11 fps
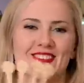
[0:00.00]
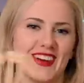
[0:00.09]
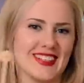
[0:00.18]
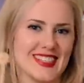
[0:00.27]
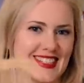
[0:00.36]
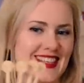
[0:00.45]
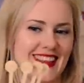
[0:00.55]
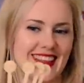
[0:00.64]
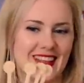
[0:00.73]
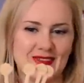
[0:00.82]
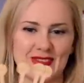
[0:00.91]
friend's
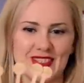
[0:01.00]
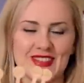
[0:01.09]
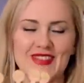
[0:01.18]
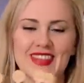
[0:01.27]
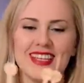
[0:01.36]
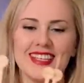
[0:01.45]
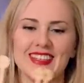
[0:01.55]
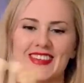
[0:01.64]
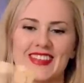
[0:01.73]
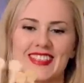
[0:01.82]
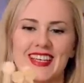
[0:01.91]
theme or something, and
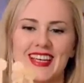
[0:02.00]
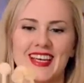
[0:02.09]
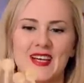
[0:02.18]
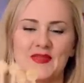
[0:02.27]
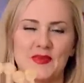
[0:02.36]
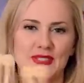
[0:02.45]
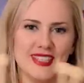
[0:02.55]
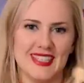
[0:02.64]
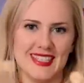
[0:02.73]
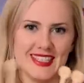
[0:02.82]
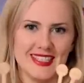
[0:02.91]
you could put
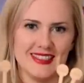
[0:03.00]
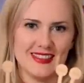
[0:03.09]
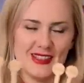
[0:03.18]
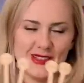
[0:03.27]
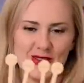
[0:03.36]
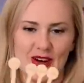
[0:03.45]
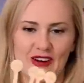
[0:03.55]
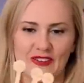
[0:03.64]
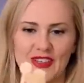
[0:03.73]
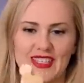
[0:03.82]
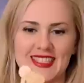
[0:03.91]
these in the little
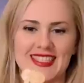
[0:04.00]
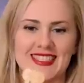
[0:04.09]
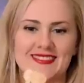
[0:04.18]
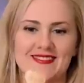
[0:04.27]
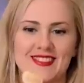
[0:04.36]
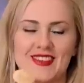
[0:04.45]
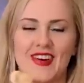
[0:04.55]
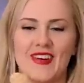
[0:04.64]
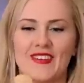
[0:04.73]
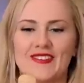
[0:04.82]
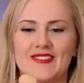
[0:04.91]
coffees to go.
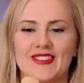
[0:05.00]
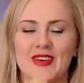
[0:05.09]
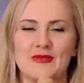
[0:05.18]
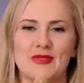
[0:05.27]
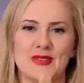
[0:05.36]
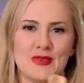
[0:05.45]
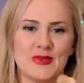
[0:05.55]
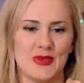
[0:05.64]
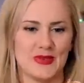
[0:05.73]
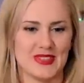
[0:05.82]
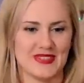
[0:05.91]
That would be so
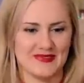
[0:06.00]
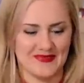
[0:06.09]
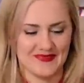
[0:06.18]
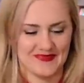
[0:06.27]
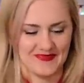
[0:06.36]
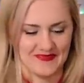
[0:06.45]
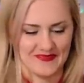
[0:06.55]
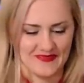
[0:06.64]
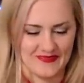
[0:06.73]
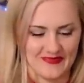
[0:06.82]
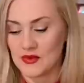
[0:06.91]
cute.
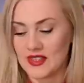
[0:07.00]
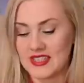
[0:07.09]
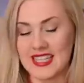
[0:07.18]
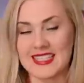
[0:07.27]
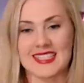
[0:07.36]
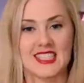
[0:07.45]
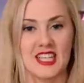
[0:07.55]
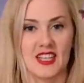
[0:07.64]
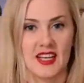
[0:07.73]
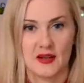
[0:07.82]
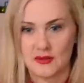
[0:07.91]
Let's
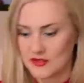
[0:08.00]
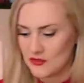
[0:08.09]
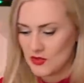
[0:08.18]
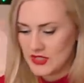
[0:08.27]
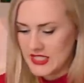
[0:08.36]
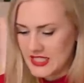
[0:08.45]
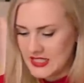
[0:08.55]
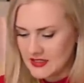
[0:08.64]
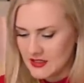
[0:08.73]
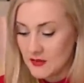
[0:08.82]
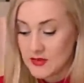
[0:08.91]
check out
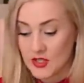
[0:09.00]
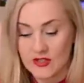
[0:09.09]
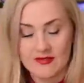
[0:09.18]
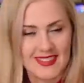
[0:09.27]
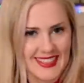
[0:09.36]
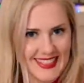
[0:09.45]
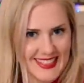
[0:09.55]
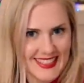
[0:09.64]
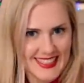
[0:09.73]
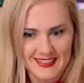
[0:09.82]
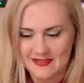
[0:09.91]
14. I'm sorry,
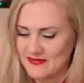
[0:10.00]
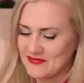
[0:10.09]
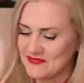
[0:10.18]
16.